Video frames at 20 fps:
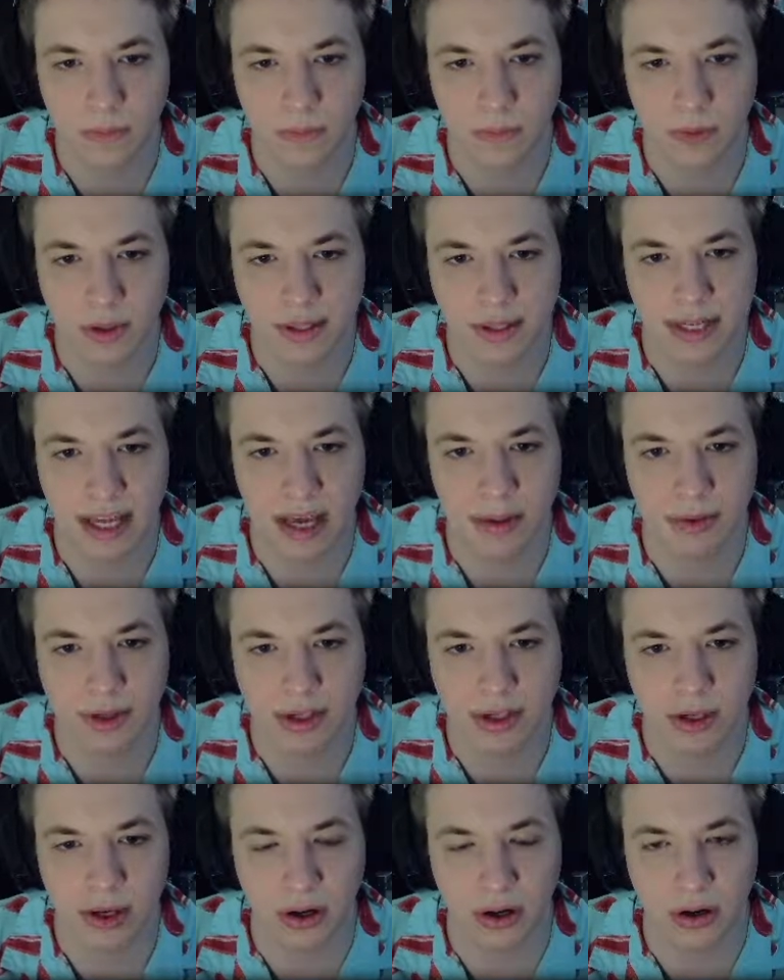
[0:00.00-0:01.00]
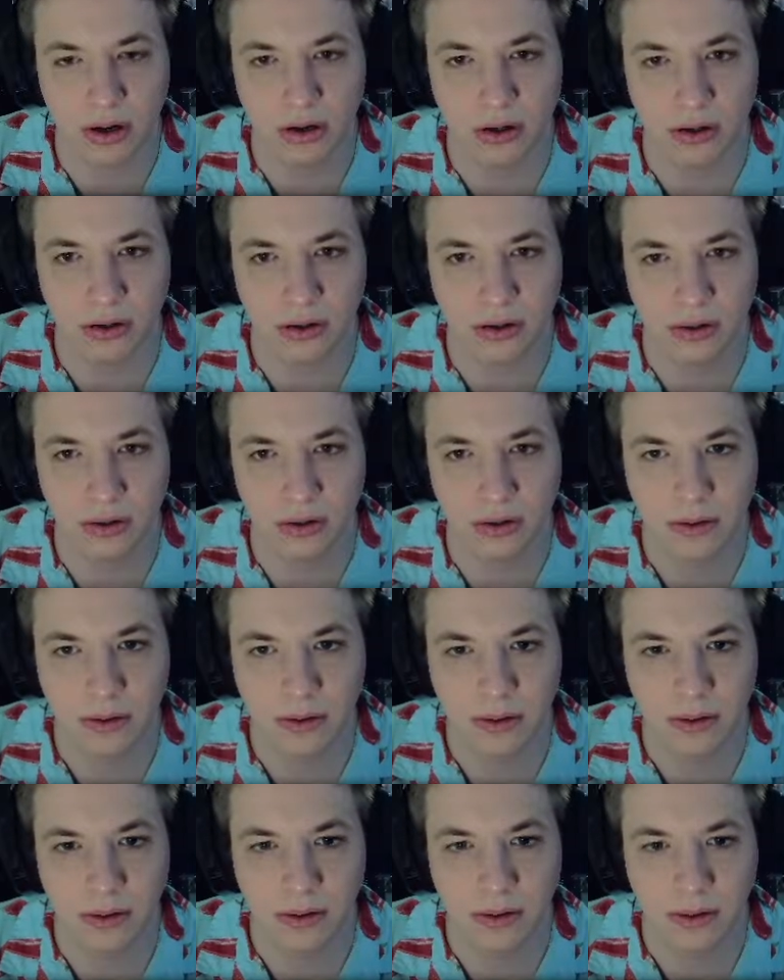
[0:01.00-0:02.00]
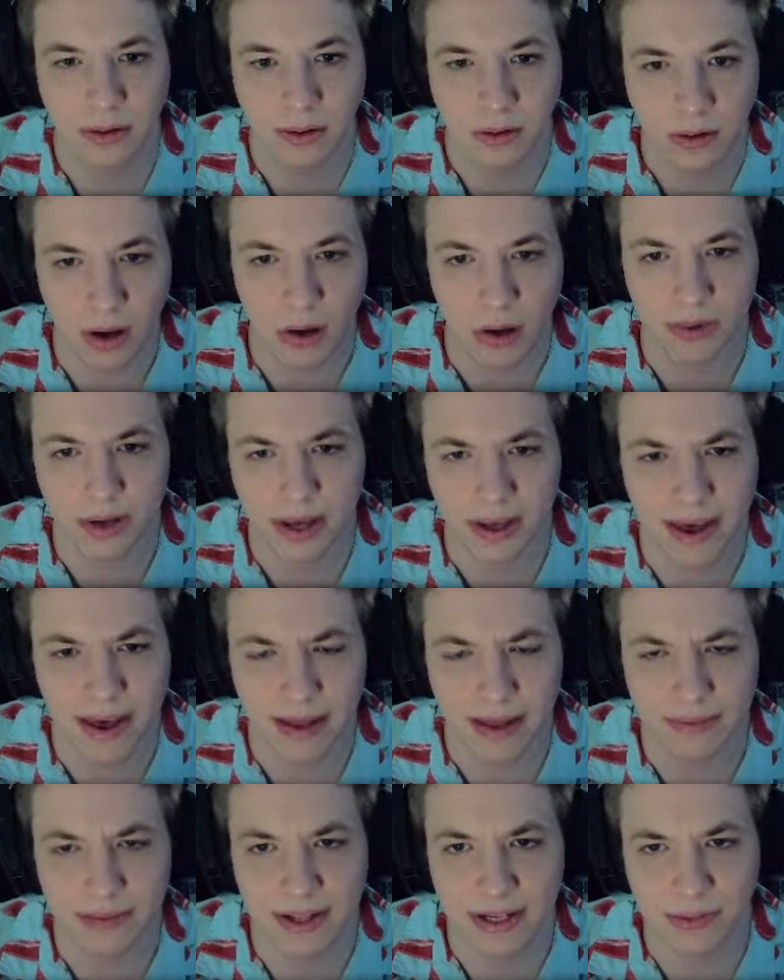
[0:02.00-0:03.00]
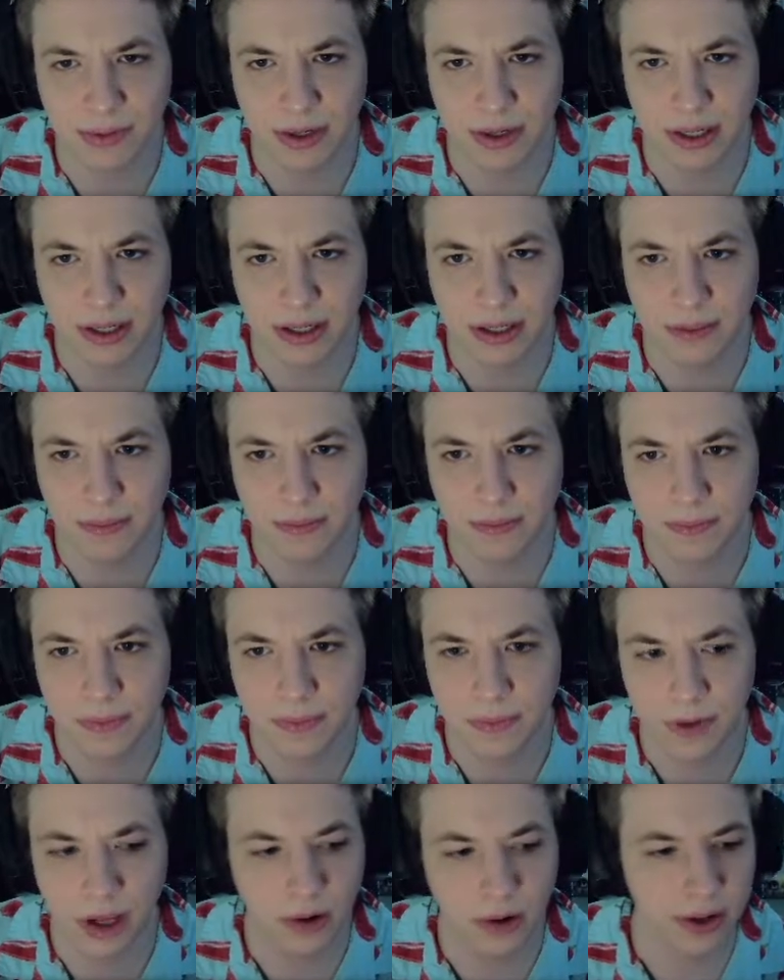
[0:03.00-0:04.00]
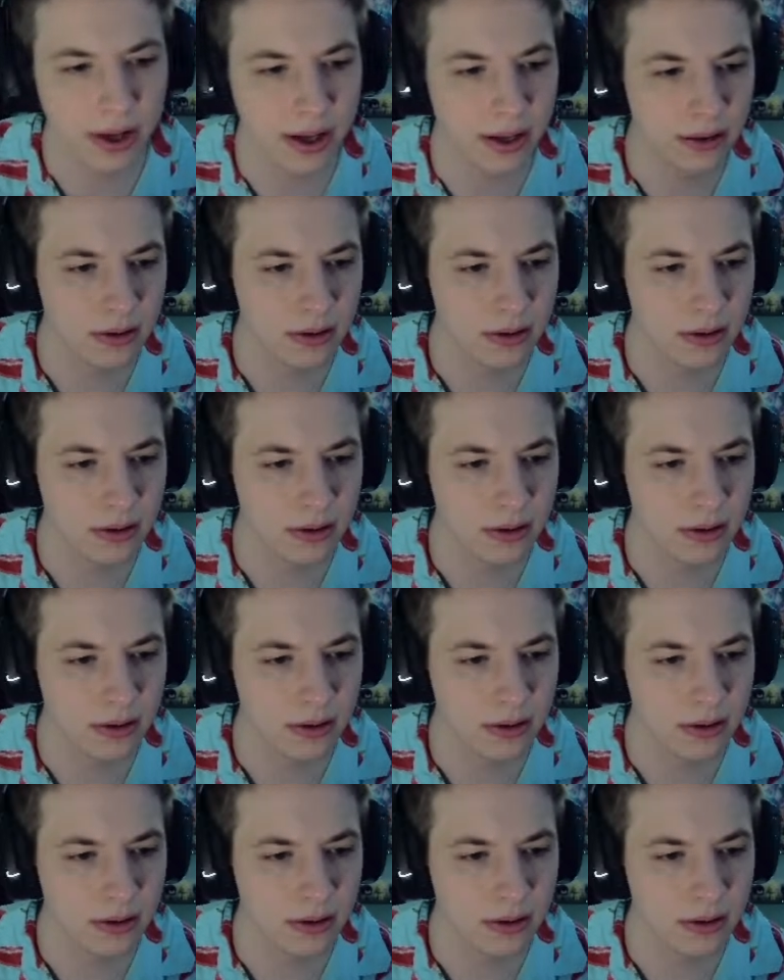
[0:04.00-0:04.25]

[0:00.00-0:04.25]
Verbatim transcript: Damage to all. Okay, yeah, that's pretty good. Okay.